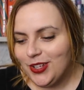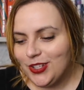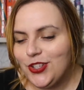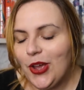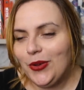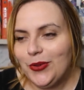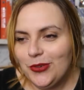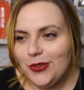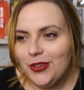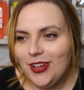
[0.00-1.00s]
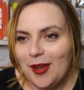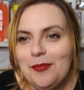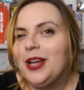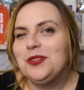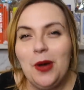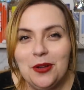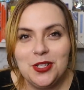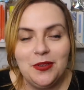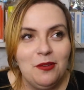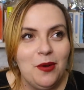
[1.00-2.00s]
so I might as well do it.